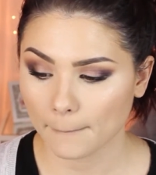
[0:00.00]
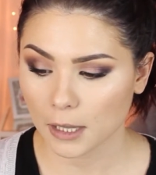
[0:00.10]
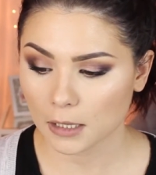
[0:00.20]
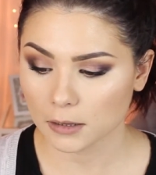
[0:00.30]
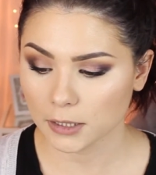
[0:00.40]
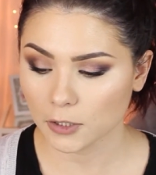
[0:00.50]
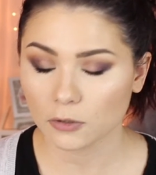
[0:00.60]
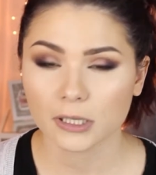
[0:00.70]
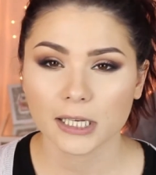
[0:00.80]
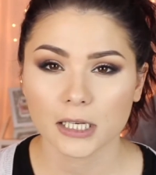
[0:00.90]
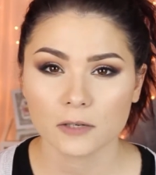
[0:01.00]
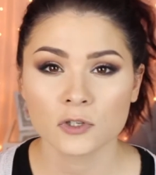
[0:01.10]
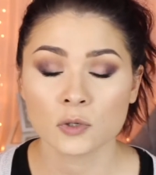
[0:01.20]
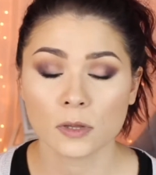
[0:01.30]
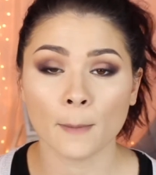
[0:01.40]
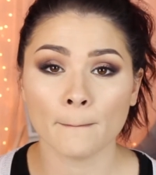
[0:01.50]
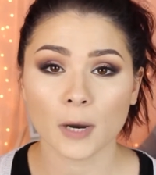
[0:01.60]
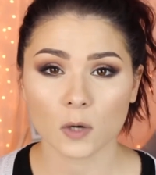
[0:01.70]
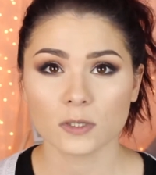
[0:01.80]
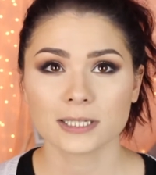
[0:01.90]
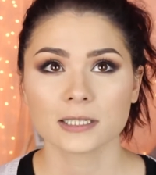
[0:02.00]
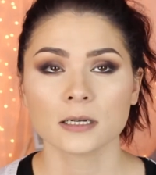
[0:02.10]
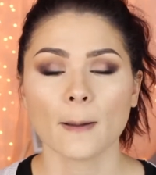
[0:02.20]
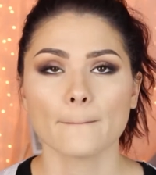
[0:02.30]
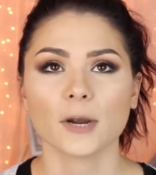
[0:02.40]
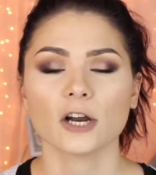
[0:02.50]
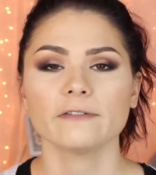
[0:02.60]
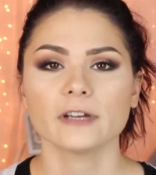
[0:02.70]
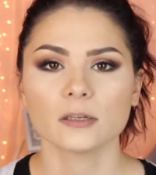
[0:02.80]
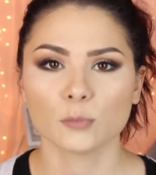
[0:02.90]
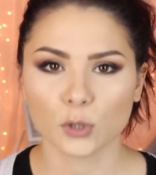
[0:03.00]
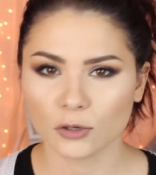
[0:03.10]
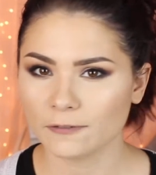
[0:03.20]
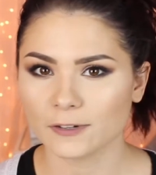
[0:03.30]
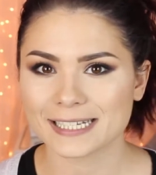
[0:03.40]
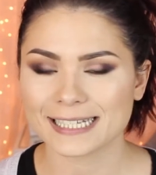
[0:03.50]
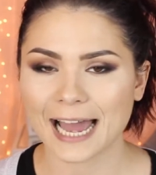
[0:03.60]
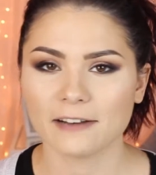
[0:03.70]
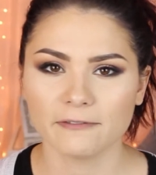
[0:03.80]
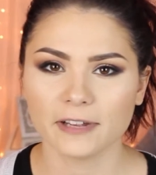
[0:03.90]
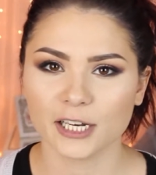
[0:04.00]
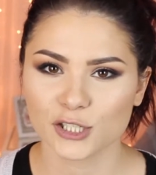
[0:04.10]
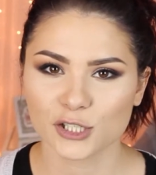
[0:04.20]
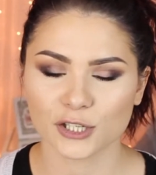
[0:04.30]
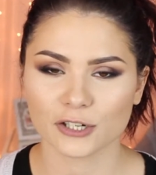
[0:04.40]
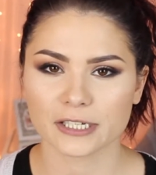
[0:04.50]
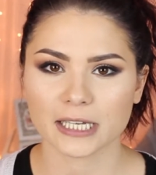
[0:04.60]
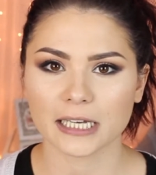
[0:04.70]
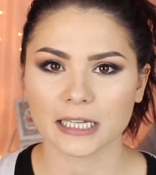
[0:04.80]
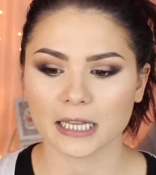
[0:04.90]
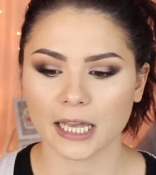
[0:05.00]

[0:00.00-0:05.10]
It literally gives you the most perfect, beautiful satin finish to your skin.